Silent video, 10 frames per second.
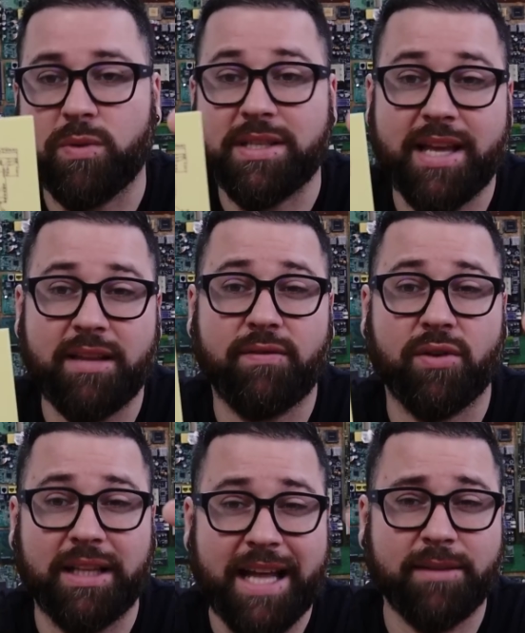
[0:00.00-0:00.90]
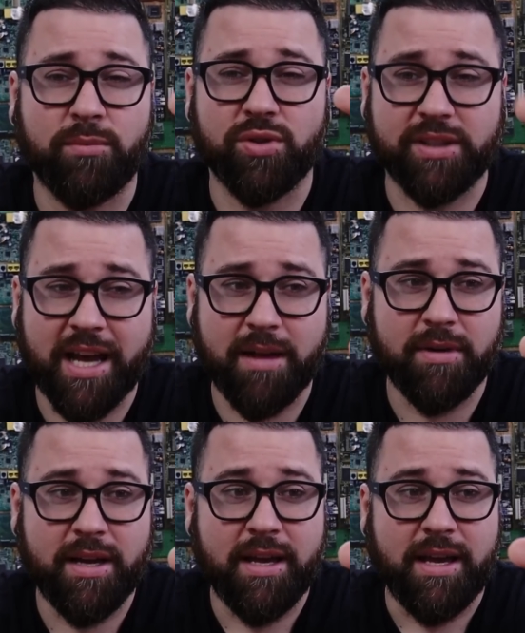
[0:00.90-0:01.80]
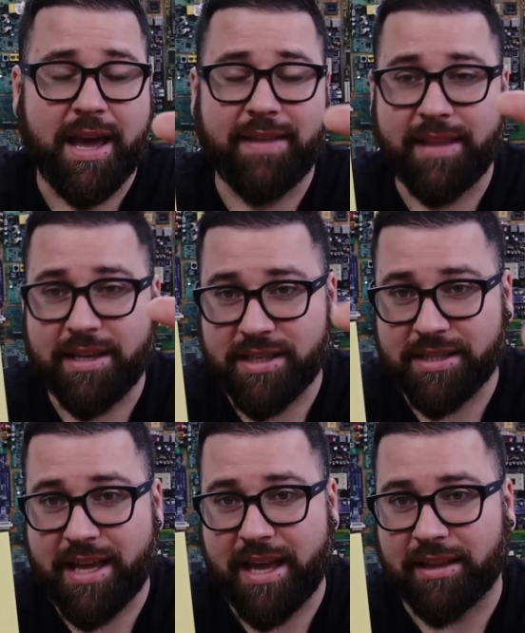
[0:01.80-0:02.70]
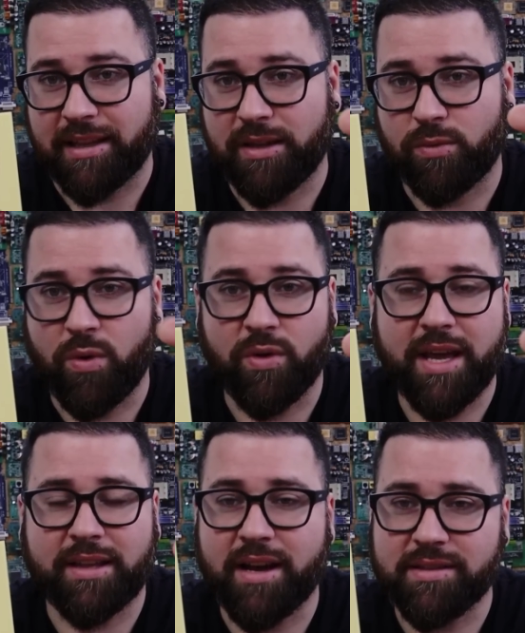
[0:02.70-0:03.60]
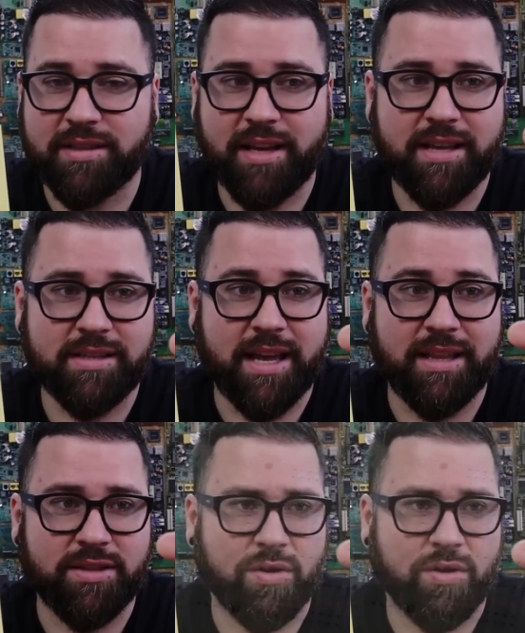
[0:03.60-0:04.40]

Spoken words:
will withstand for a lot more time. And not just that, it won't get oxidized, and